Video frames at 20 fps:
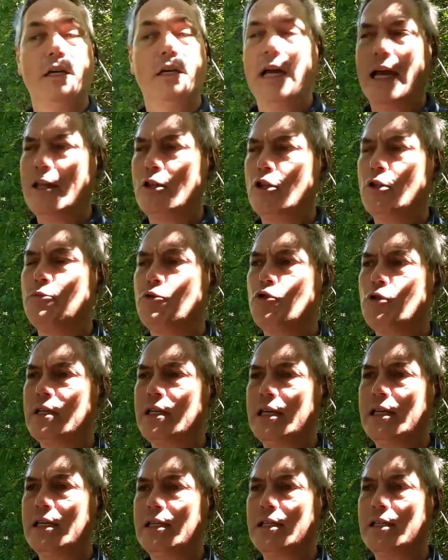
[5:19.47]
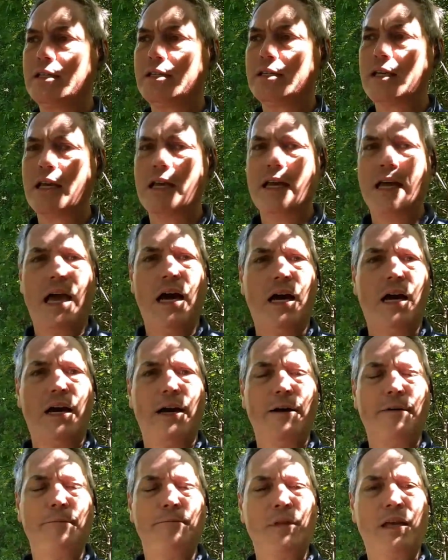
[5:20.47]
And the beauty is
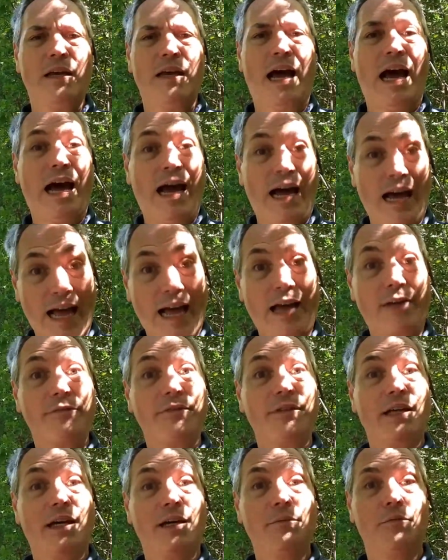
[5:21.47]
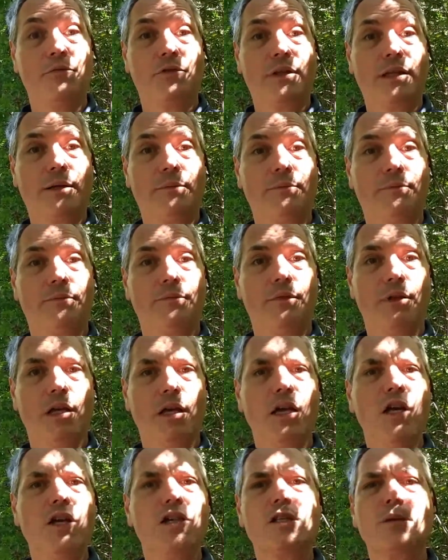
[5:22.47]
I have time for them.
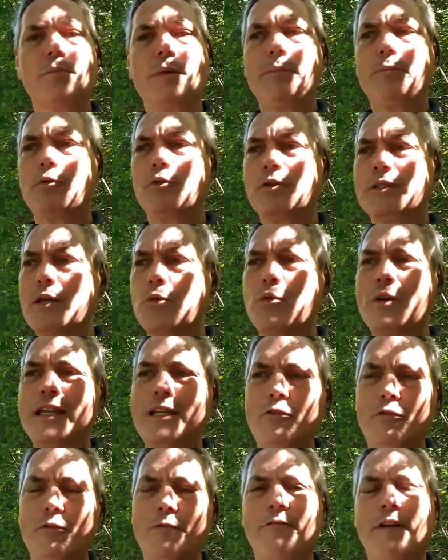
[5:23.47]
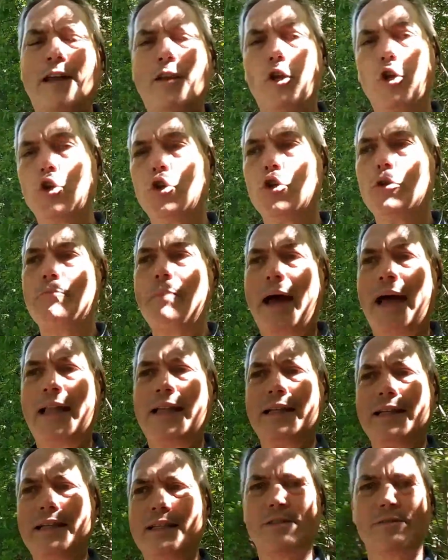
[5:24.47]
Some people say we need to find a good
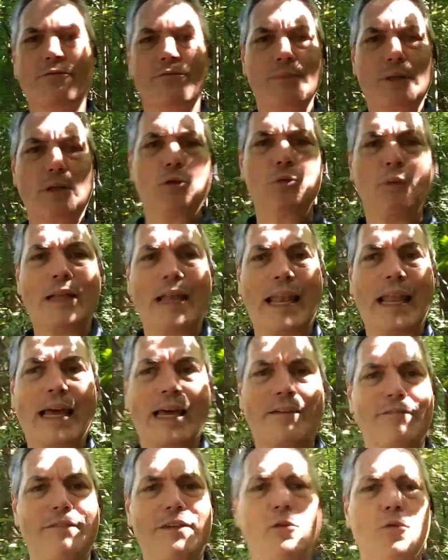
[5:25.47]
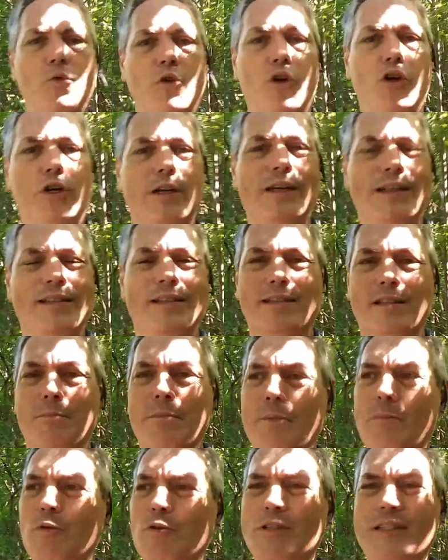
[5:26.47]
balance between life and work, and some
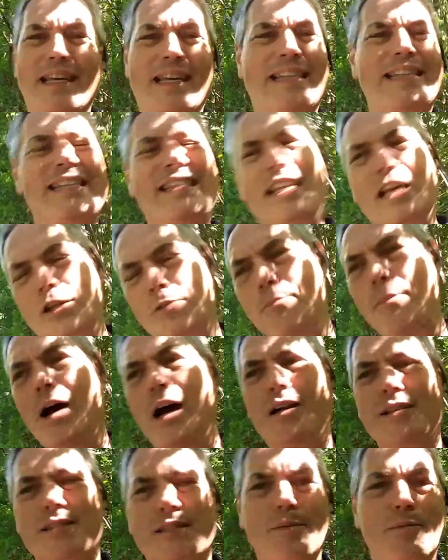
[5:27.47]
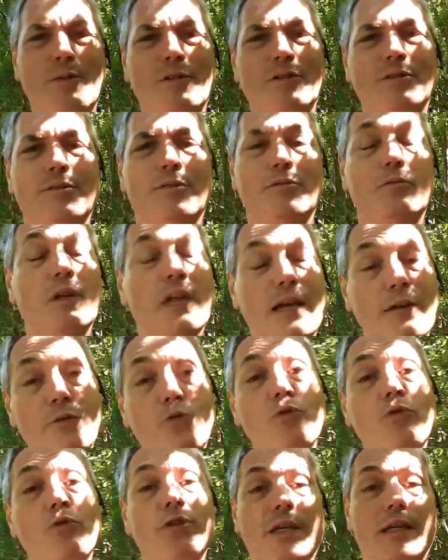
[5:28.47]
people say it's not possible. Well, I
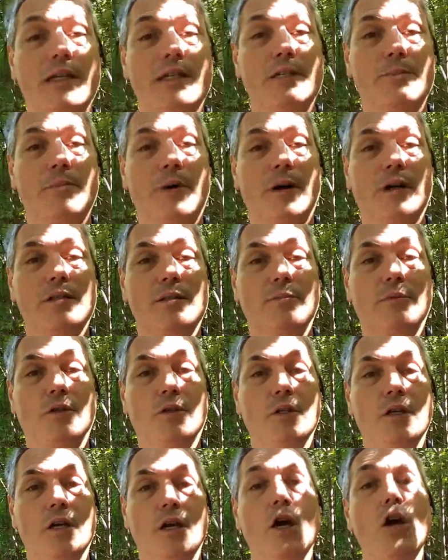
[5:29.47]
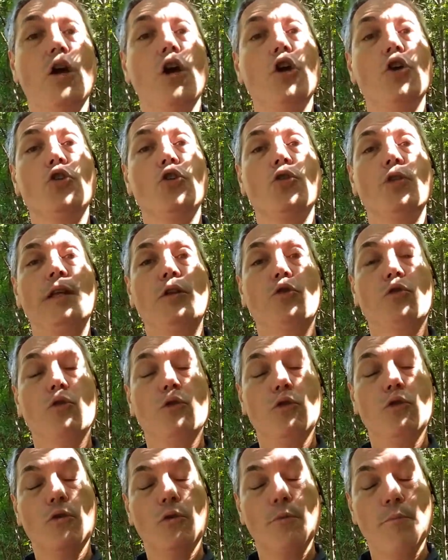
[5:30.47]
do think it's possible. You need
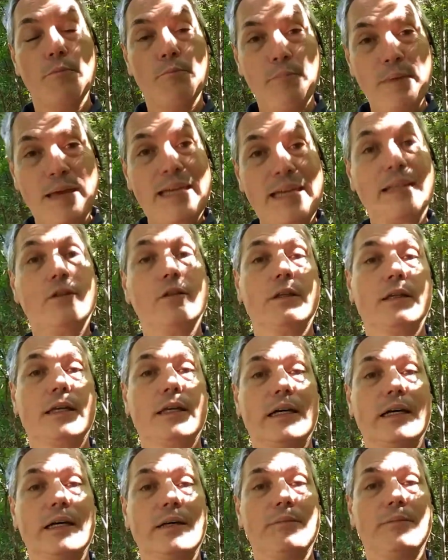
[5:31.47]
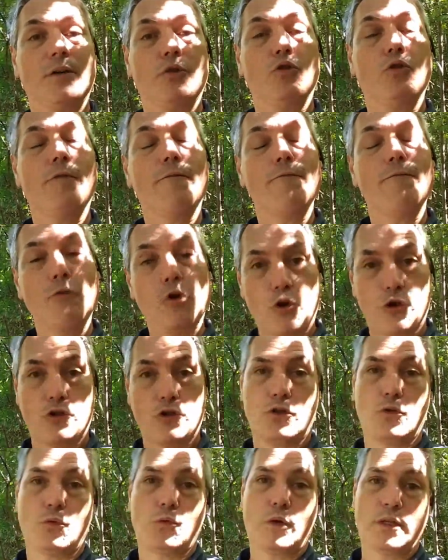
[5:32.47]
to make the time to focus
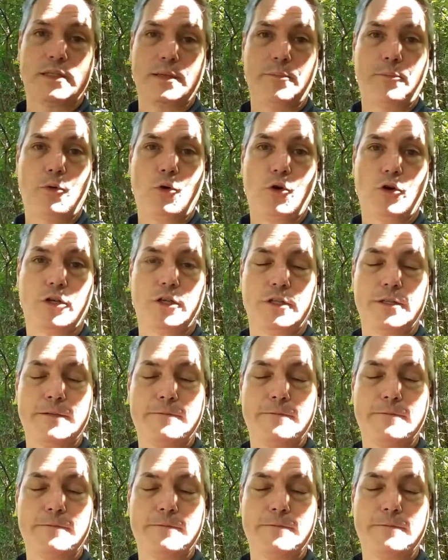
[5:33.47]
on what's important.